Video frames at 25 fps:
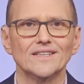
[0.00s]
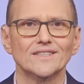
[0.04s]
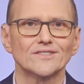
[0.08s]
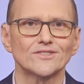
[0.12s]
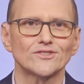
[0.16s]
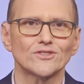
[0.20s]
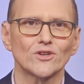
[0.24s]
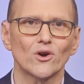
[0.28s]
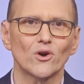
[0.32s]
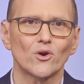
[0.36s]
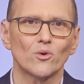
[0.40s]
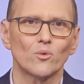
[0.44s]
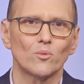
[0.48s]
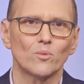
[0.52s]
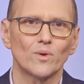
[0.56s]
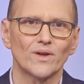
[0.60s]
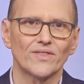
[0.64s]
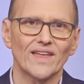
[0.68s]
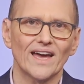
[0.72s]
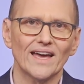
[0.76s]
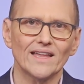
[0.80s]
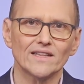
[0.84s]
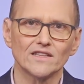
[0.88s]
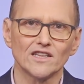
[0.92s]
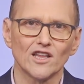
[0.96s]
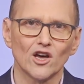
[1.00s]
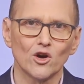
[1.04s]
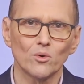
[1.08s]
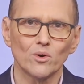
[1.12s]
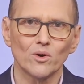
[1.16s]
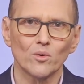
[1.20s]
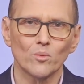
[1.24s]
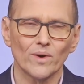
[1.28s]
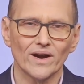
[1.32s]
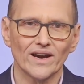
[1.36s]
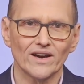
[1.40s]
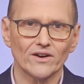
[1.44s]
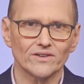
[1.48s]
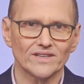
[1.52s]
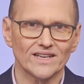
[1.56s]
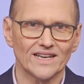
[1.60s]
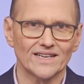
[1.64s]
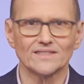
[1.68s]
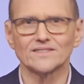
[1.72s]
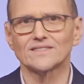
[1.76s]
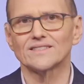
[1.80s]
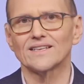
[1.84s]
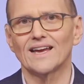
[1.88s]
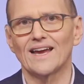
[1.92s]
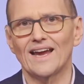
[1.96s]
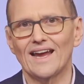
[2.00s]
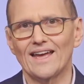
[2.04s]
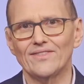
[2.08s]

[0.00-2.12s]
So with that low awareness